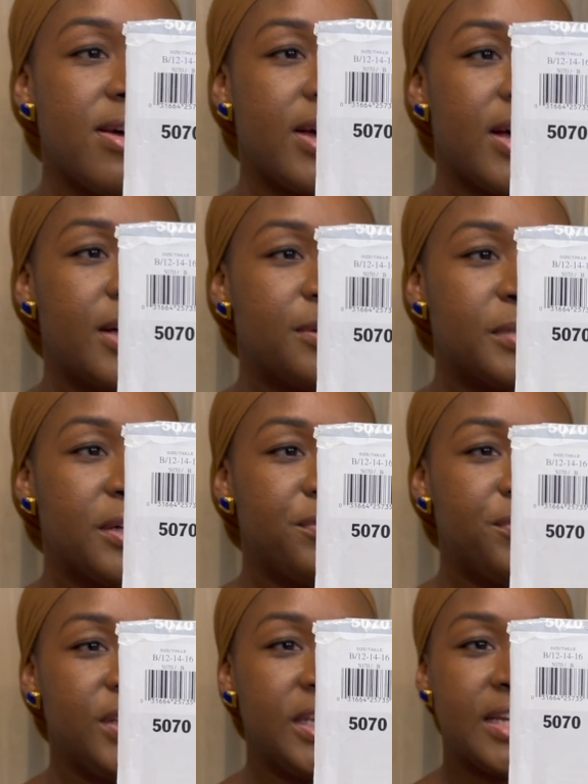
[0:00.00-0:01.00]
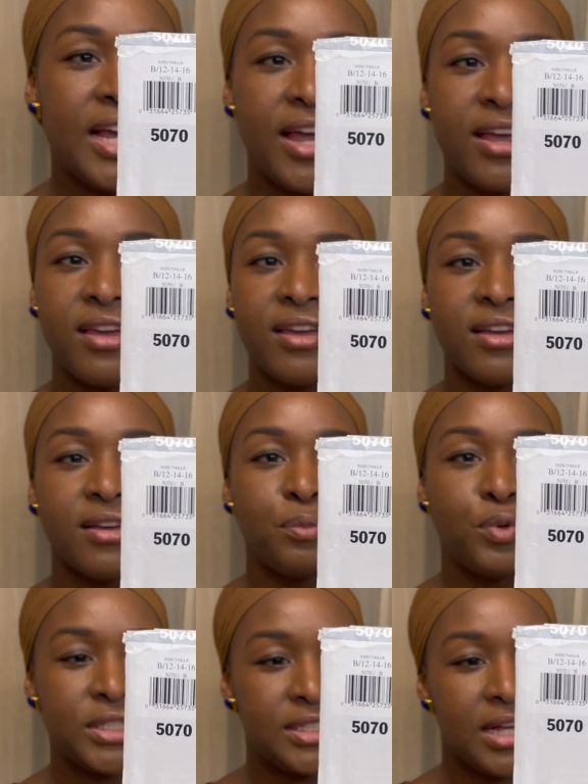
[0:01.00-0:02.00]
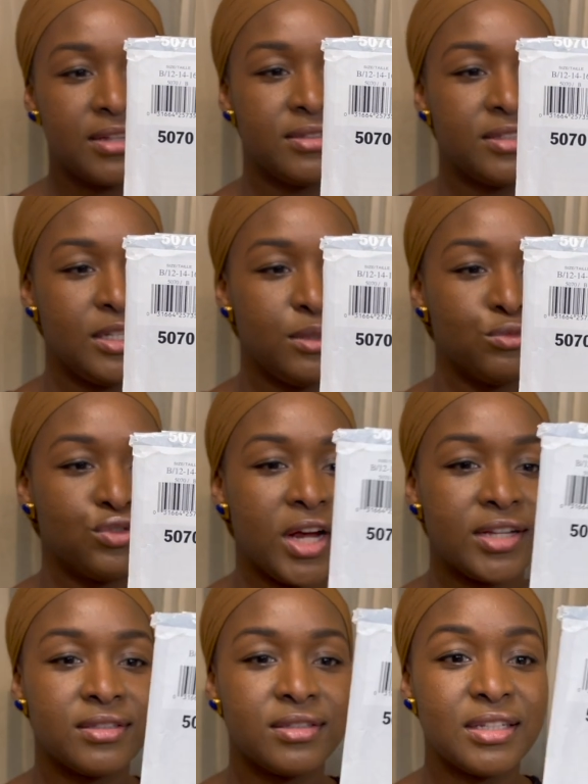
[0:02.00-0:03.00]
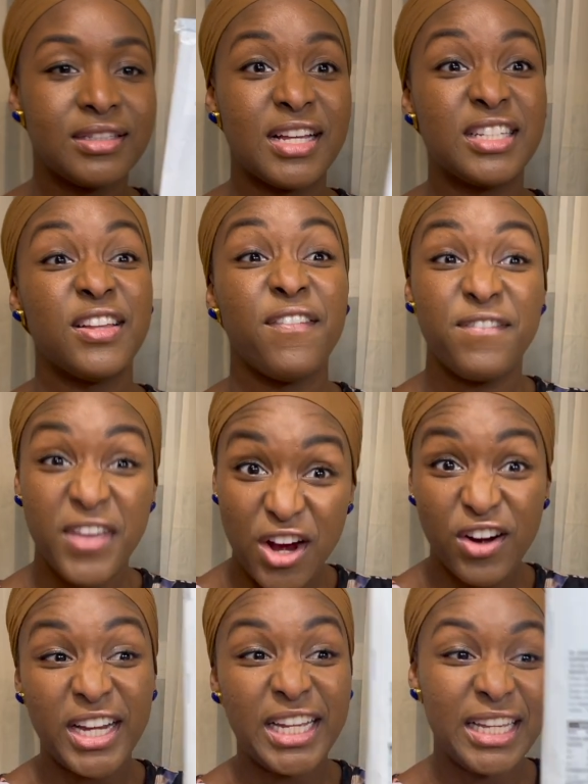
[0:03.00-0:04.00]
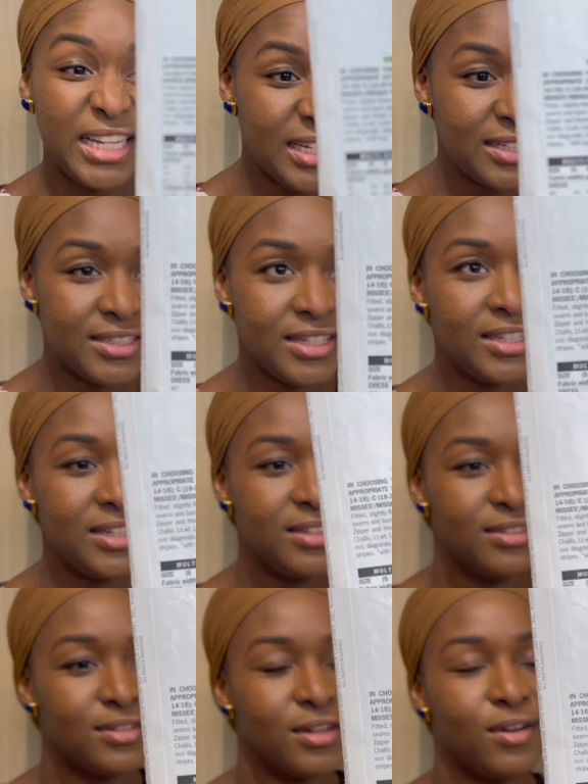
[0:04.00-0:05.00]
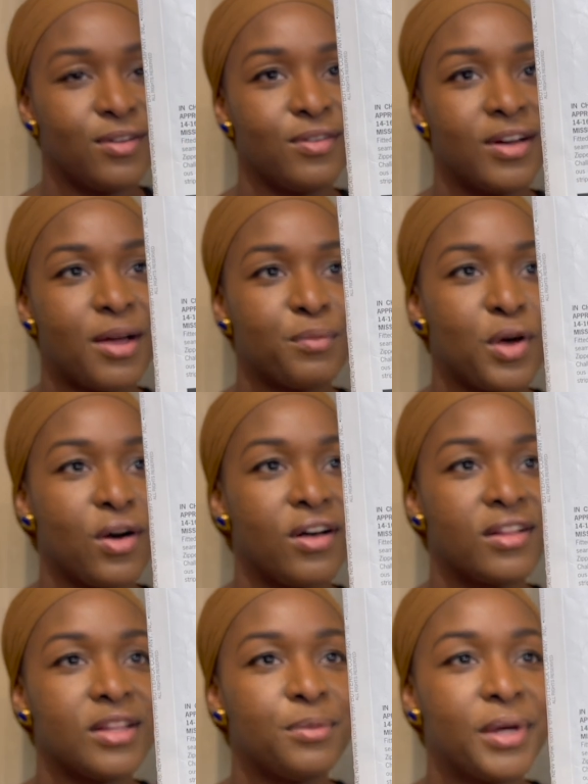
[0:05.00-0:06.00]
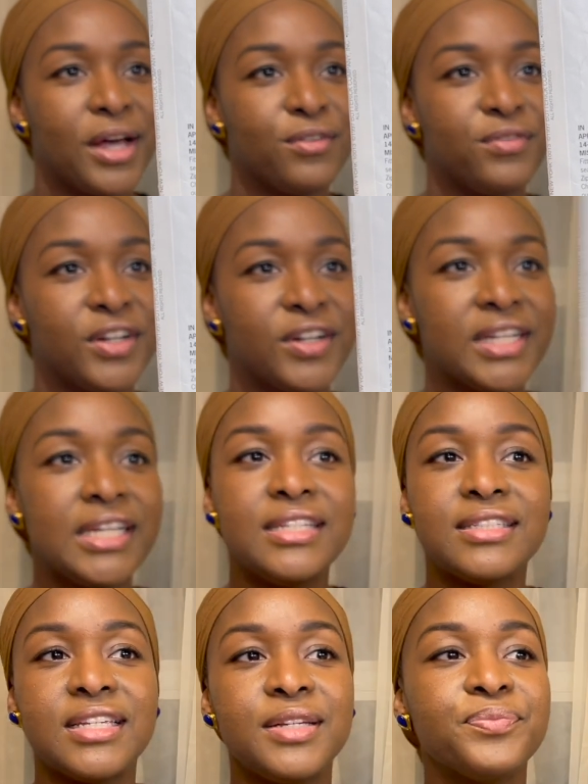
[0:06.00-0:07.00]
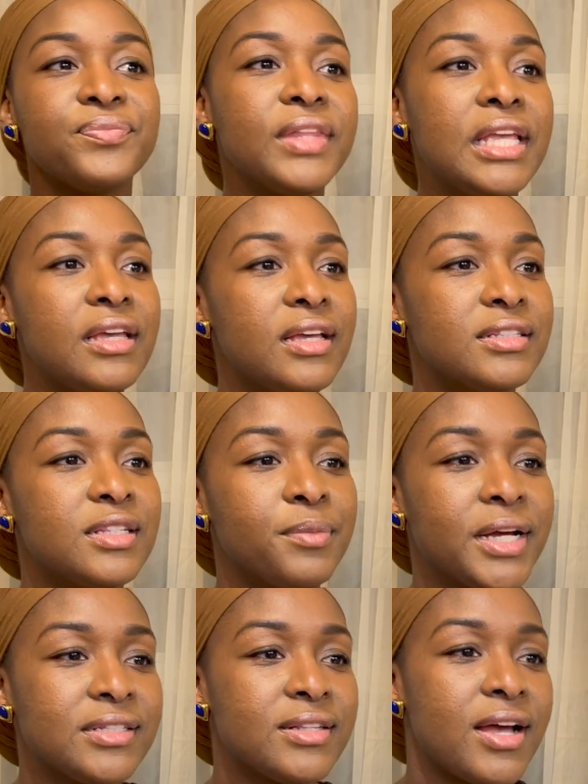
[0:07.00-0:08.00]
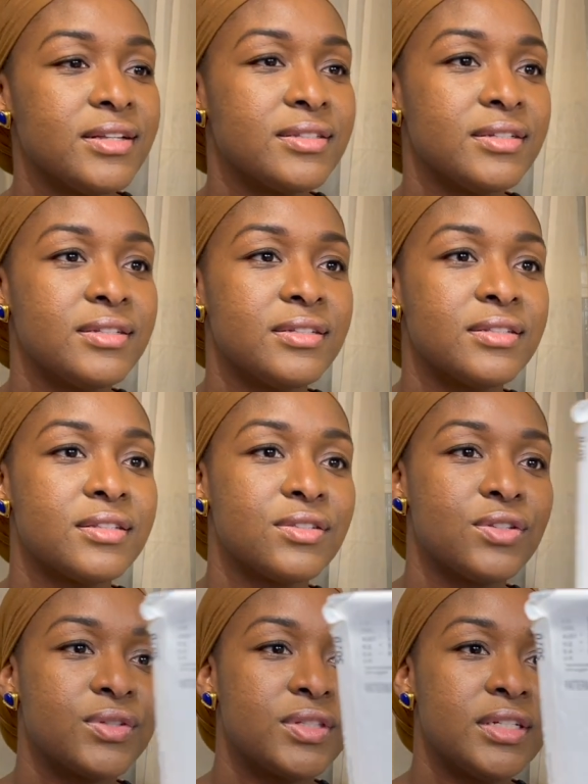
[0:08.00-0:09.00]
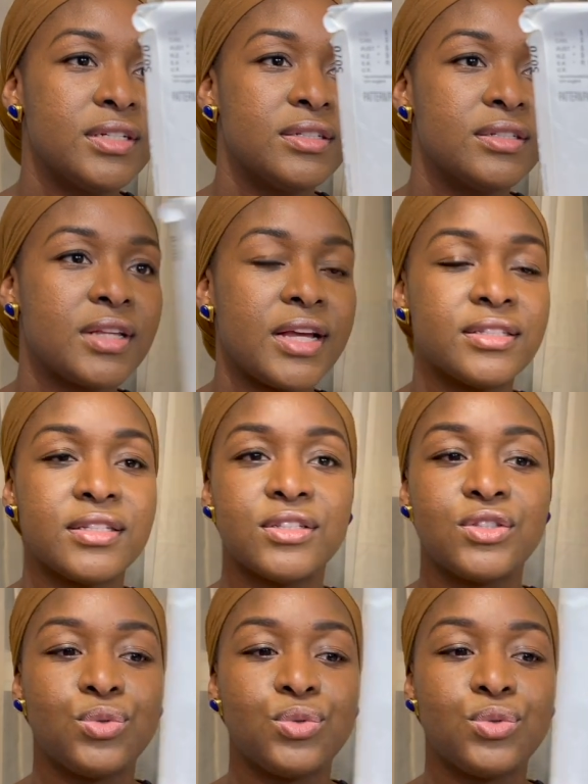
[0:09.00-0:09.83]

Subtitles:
A V-neck princess seam dress. It says very easy, so I'm all about very easy. It's in my sizes, so it's in sizes